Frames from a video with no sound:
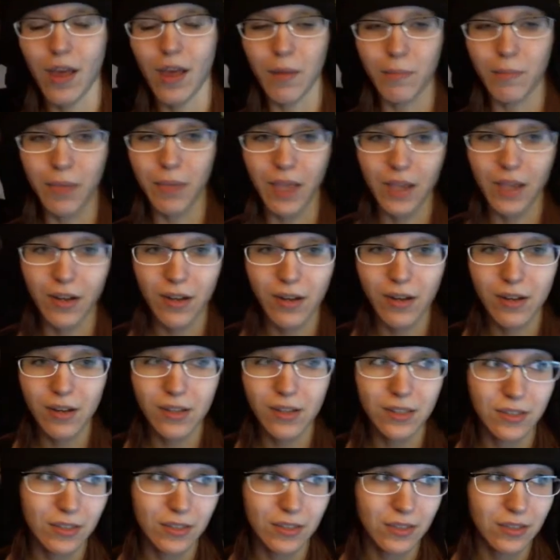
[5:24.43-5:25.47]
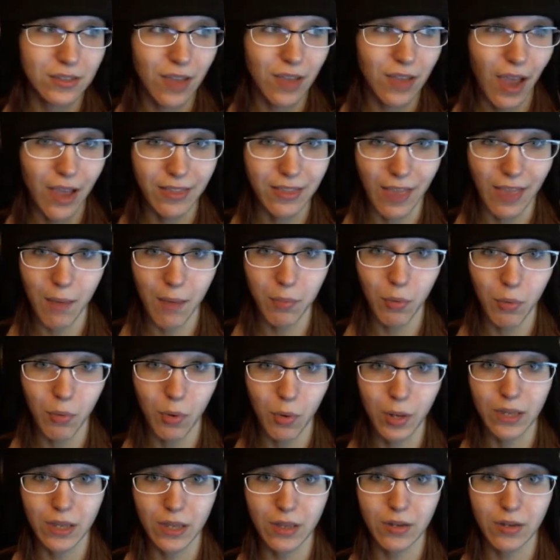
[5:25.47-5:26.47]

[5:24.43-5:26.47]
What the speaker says: Because at that point,